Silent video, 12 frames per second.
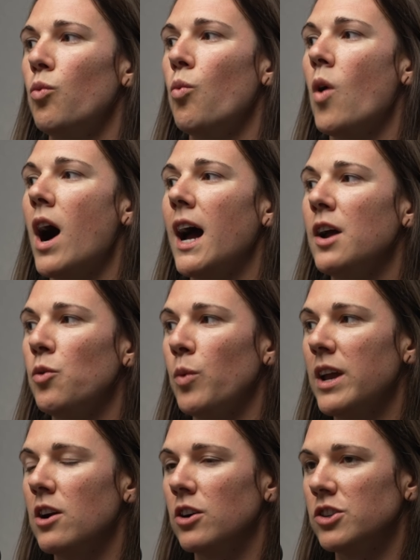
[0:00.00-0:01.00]
why
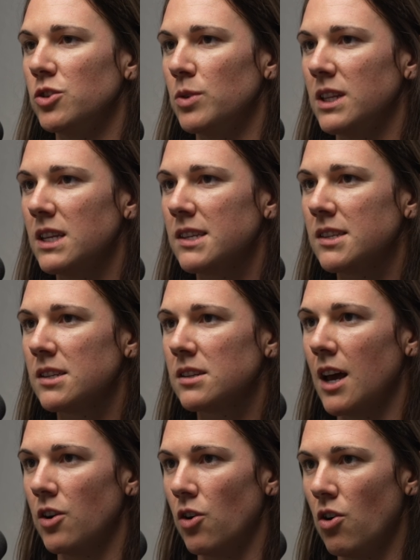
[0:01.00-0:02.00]
we are doing this
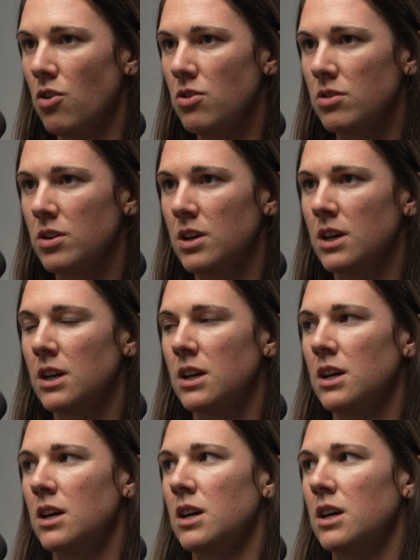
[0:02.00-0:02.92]
at all. Mm-hmm.